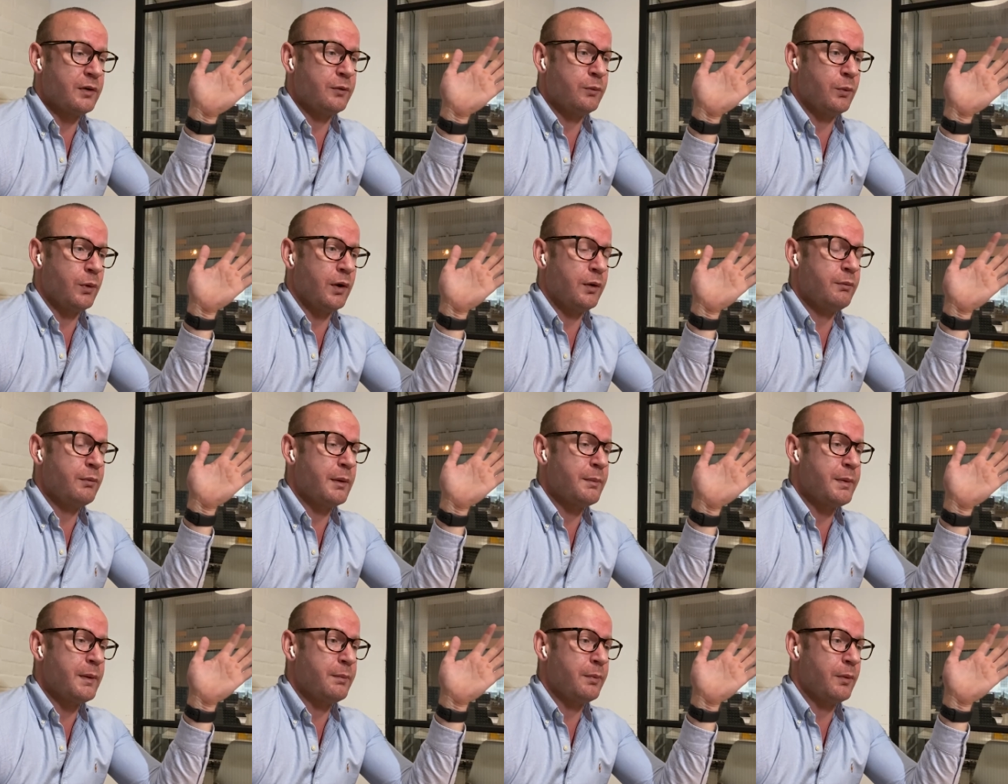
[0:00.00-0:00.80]
one where
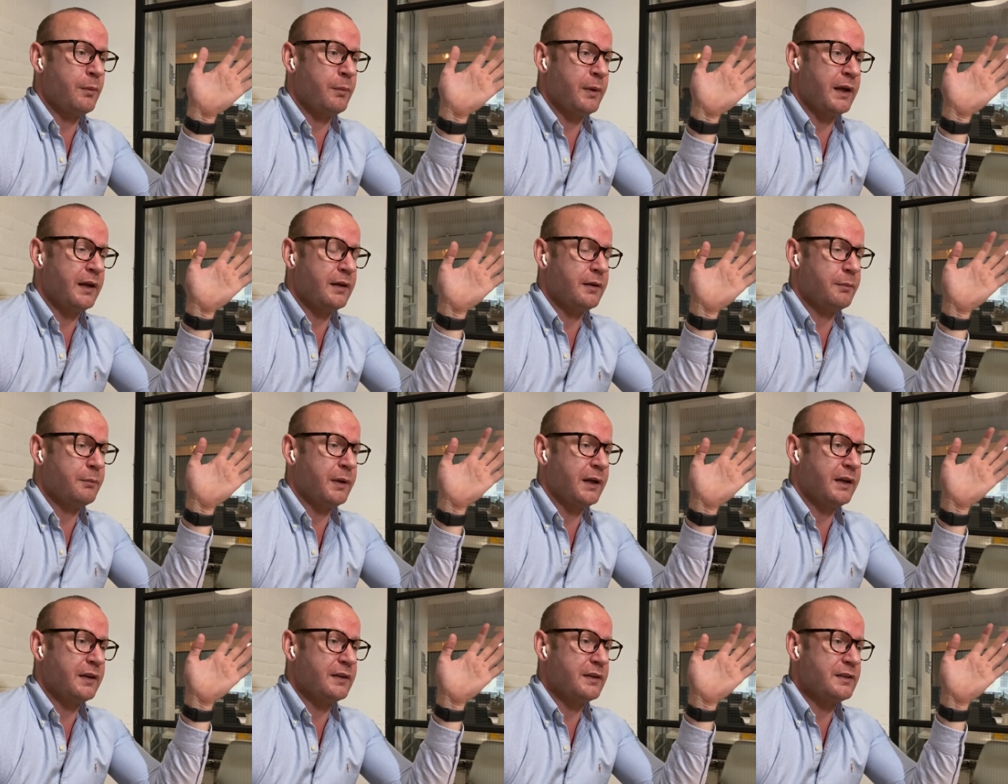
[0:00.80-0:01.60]
people
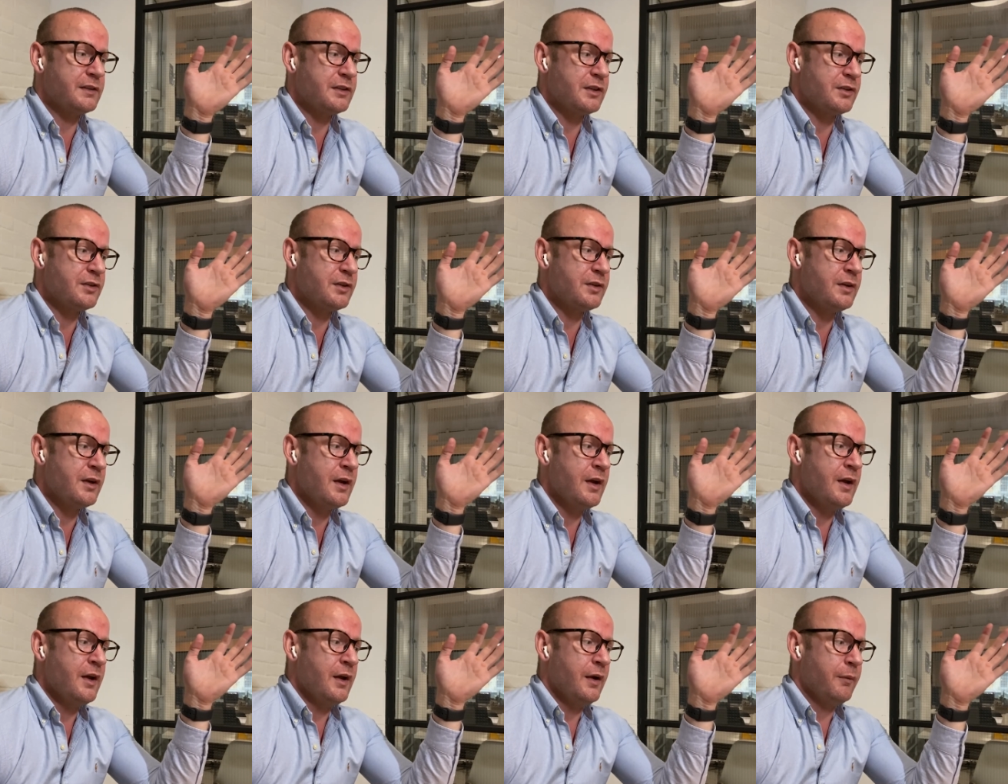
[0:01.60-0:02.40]
make a decision.
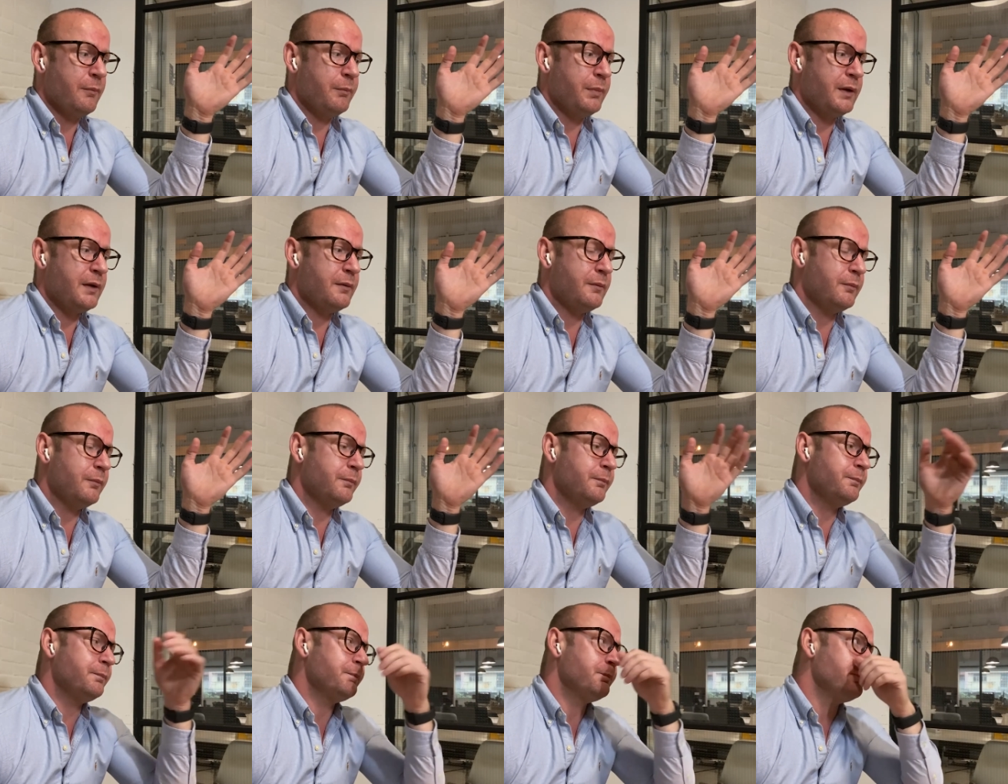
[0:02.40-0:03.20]
But
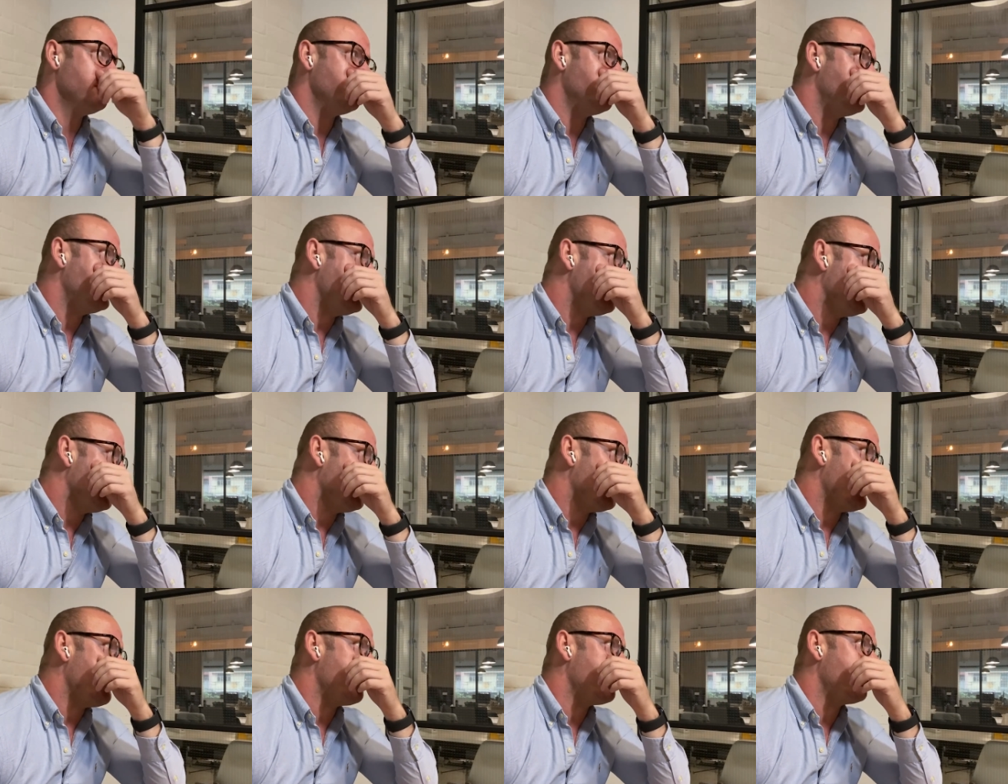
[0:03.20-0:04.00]

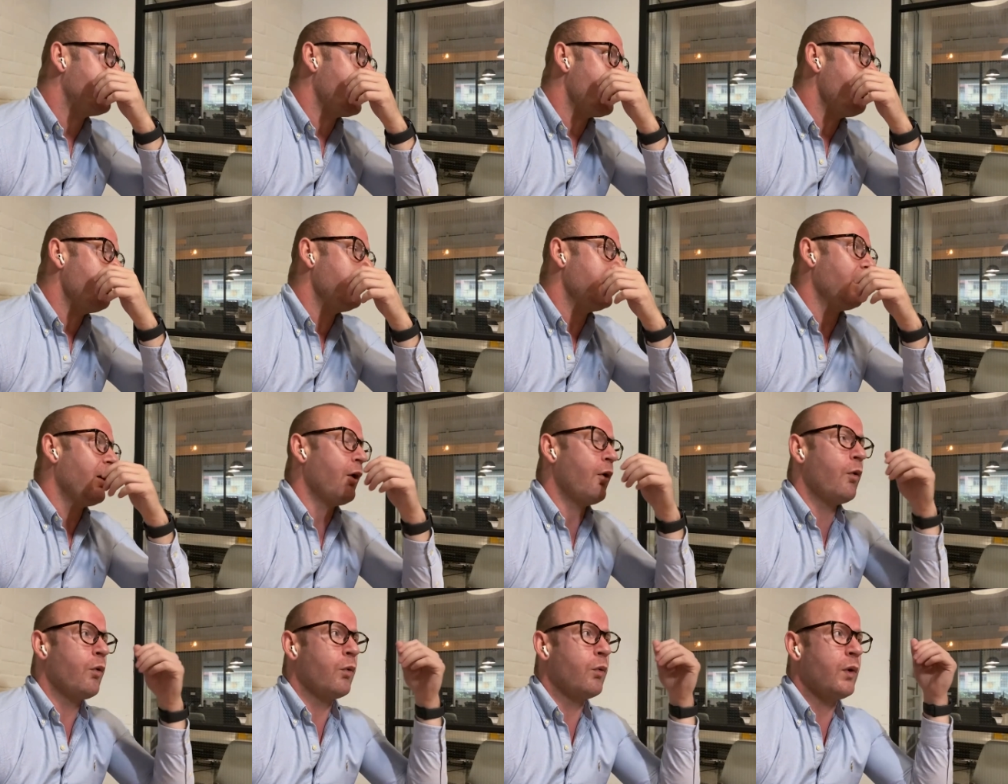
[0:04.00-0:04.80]
people have probably
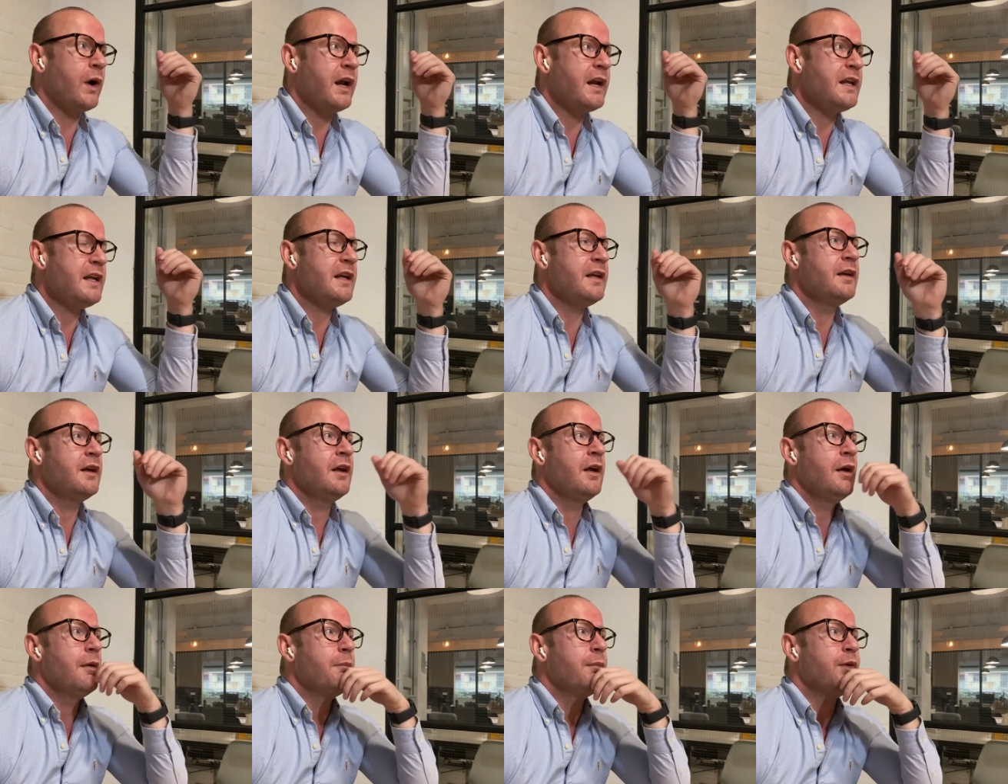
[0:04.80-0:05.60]
already
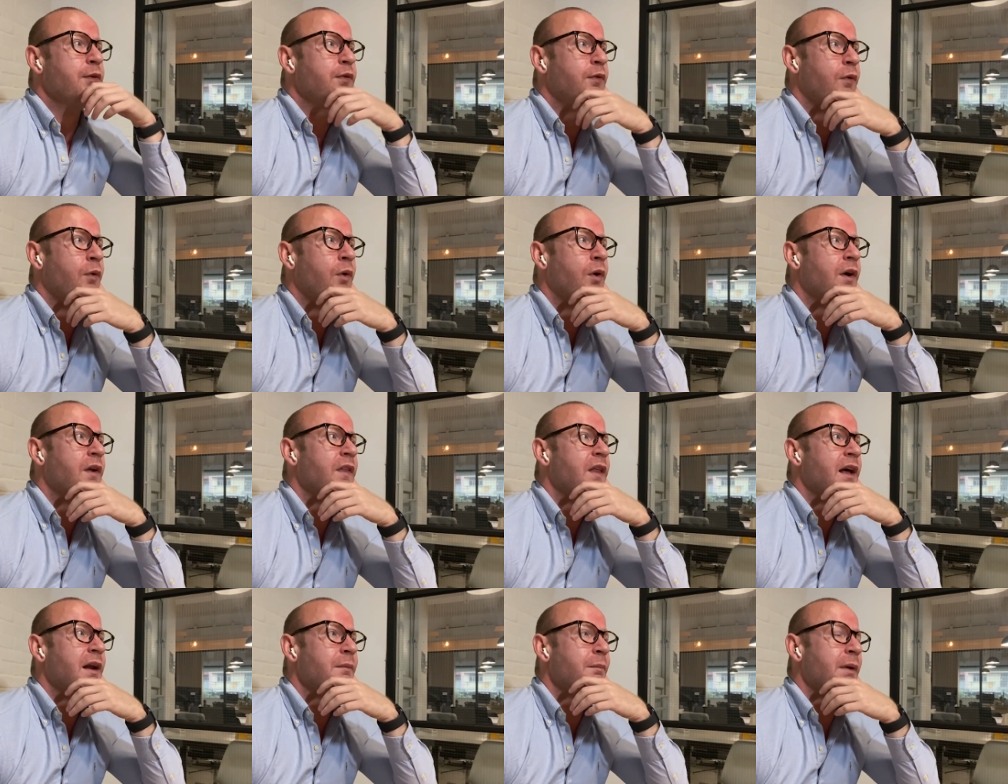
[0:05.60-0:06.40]

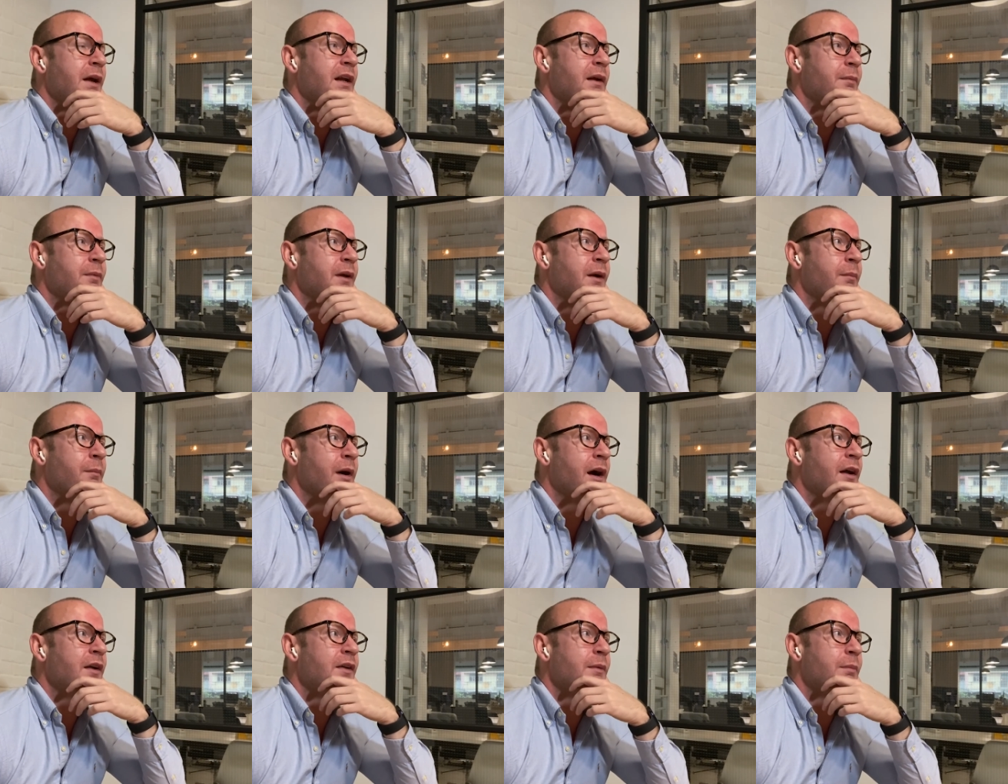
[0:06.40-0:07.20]
before that made up their
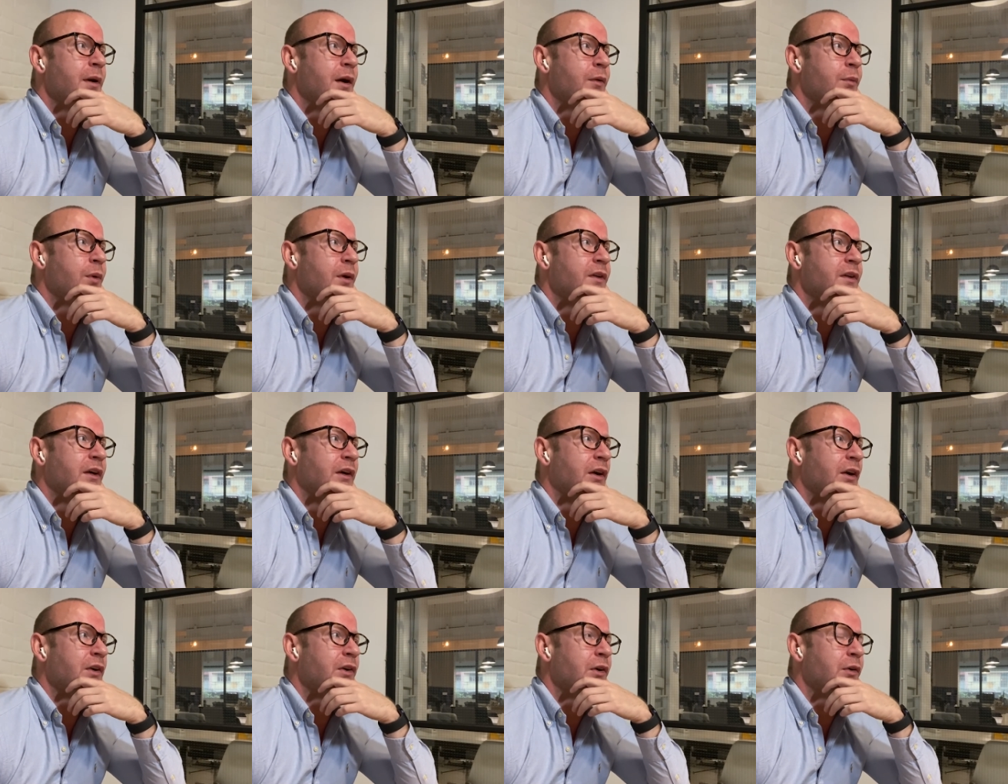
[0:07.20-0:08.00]
mind about what
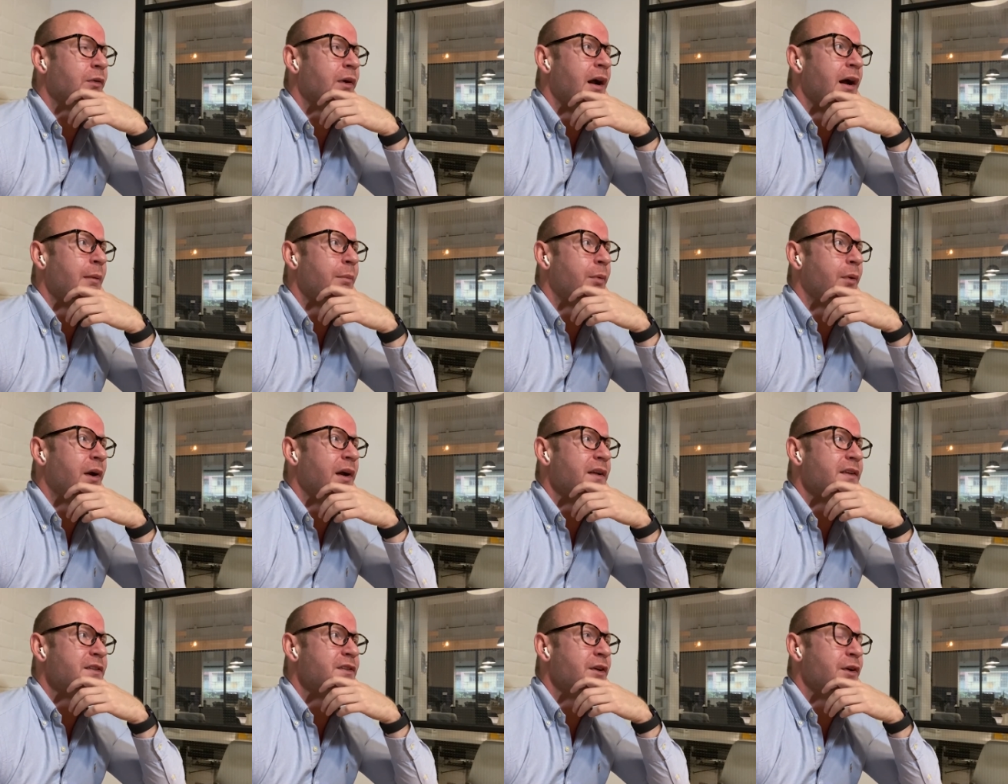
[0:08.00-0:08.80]
they're going to grab,
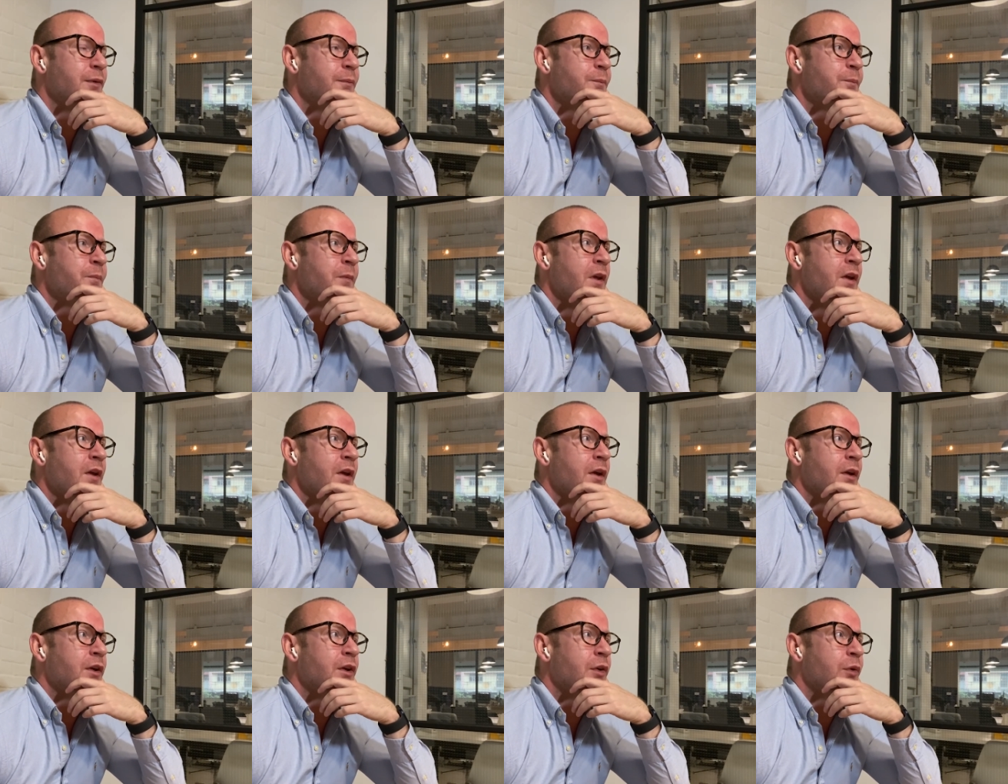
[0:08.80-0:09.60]
right? So
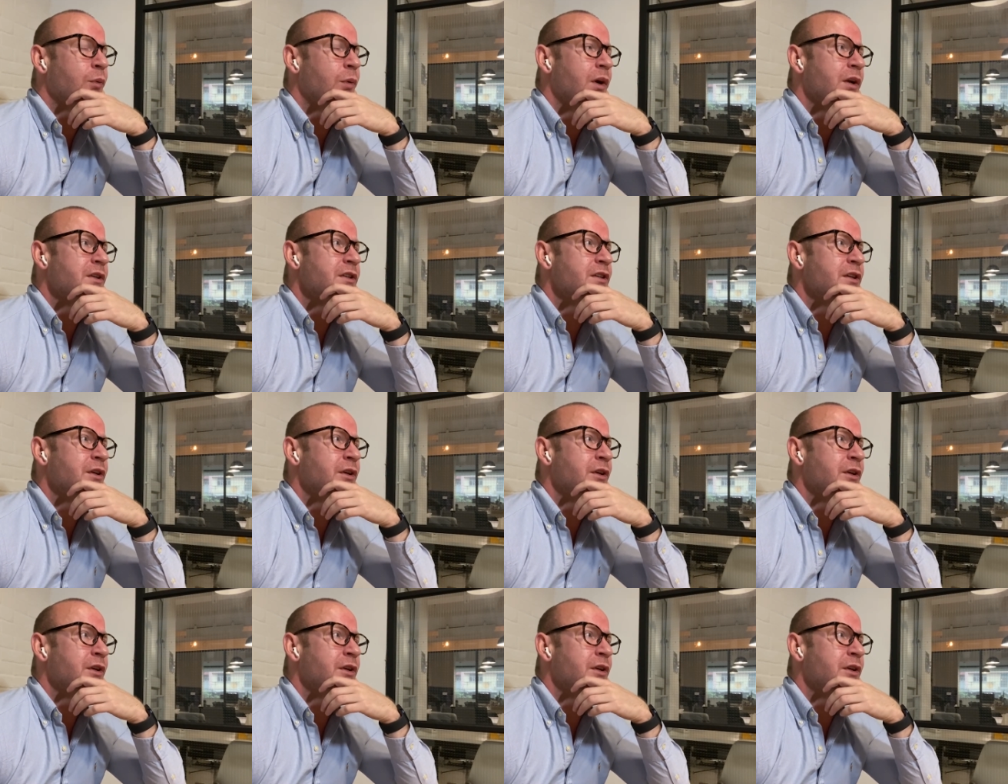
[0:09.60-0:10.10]
you want